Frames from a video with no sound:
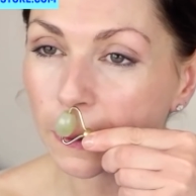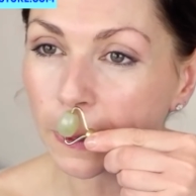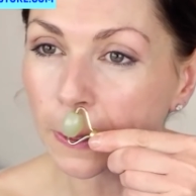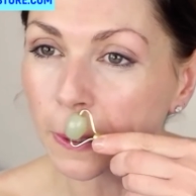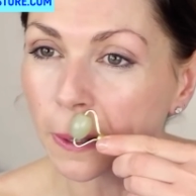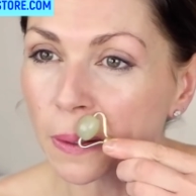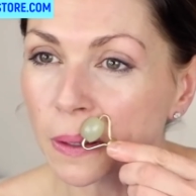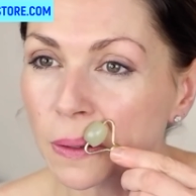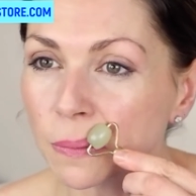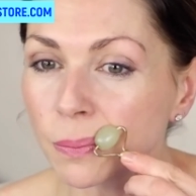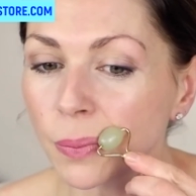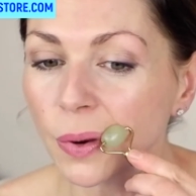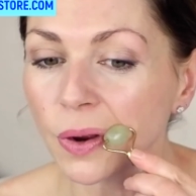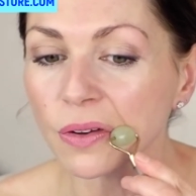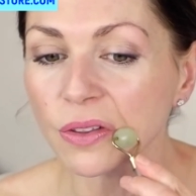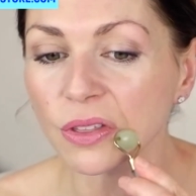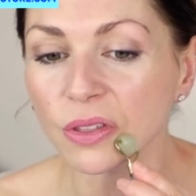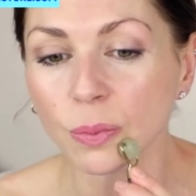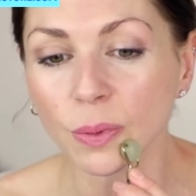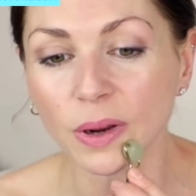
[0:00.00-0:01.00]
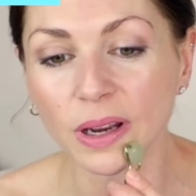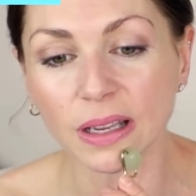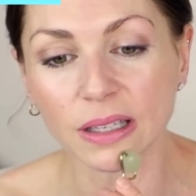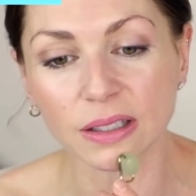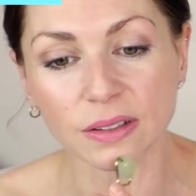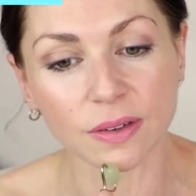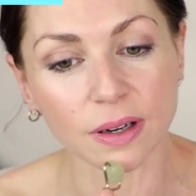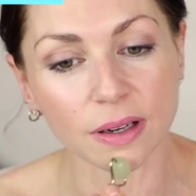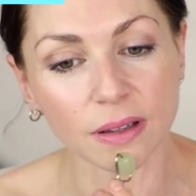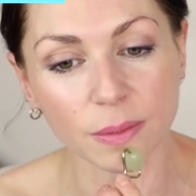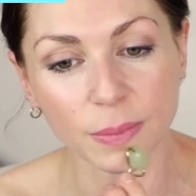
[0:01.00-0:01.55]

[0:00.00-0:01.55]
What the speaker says: So I'm going both ways